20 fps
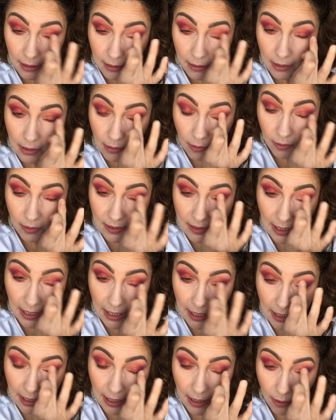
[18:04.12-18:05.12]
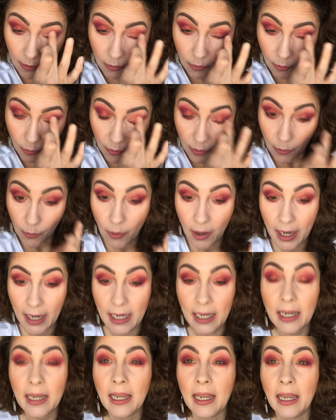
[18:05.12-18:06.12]
not take it all the
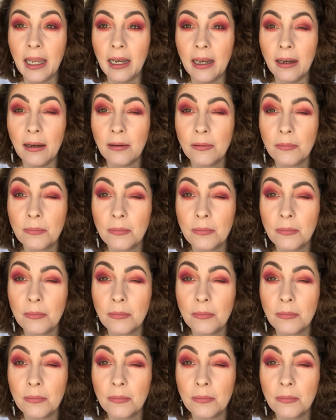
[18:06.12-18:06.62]
way in.